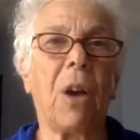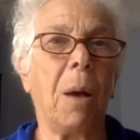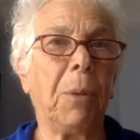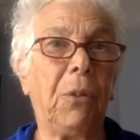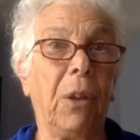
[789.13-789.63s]

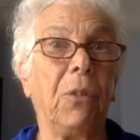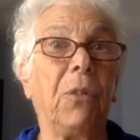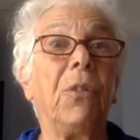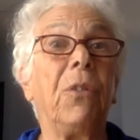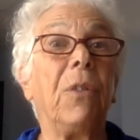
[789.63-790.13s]
common
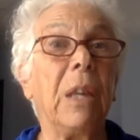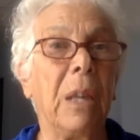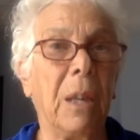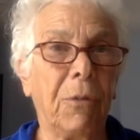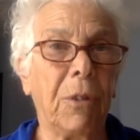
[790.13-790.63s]
sense. This is the
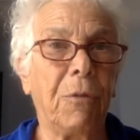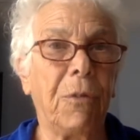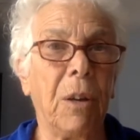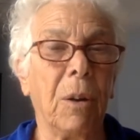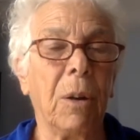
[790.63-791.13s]
gift of
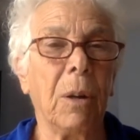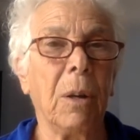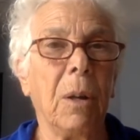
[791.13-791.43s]
fear.